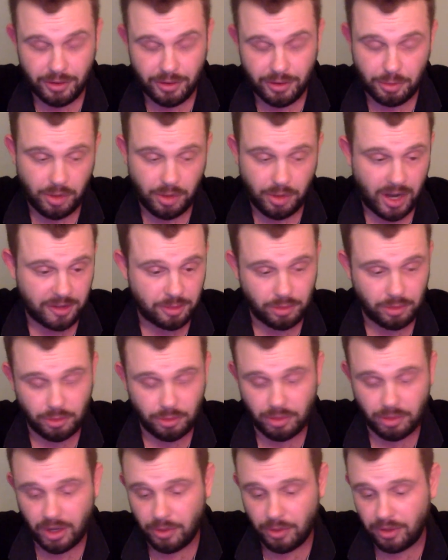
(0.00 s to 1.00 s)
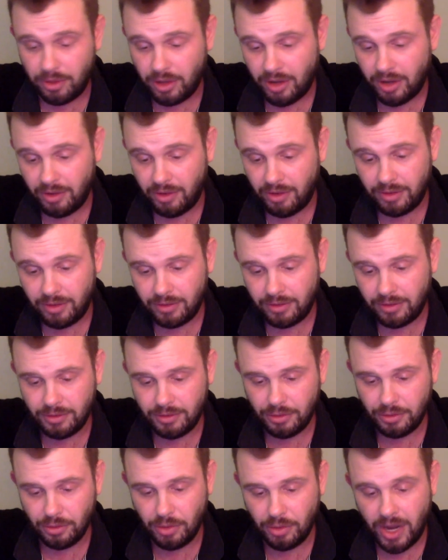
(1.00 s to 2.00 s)
I don't know if it's possible, but I would love
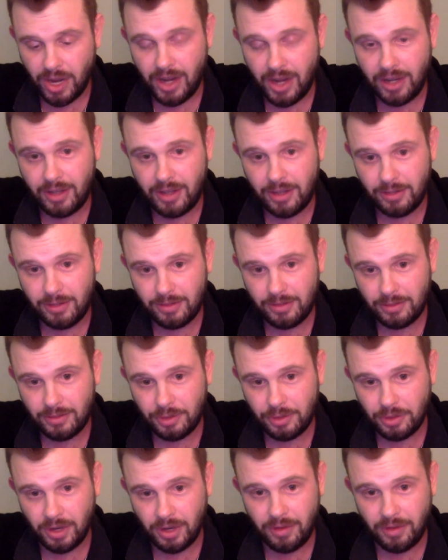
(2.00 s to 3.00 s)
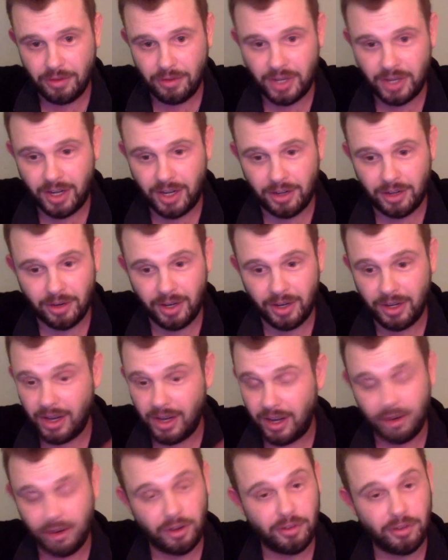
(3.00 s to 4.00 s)
it. Redick trade for Danny
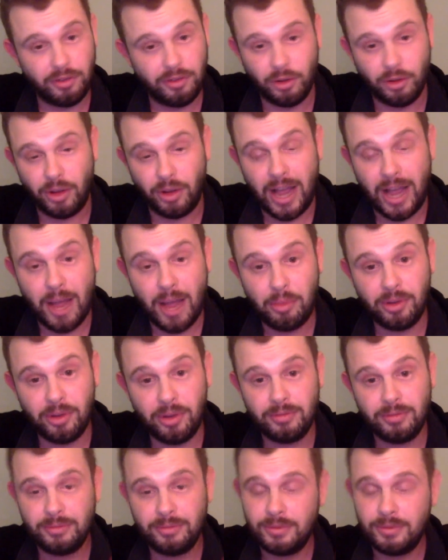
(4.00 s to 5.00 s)
Green, I don't know if it'll happen.